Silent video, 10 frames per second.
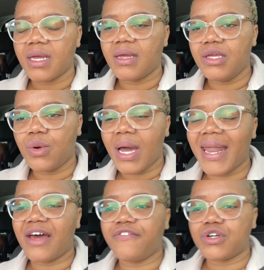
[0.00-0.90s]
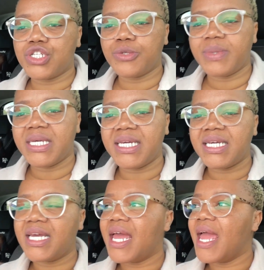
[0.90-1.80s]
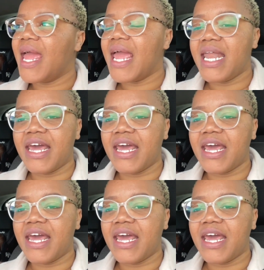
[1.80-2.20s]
you can't afford to be in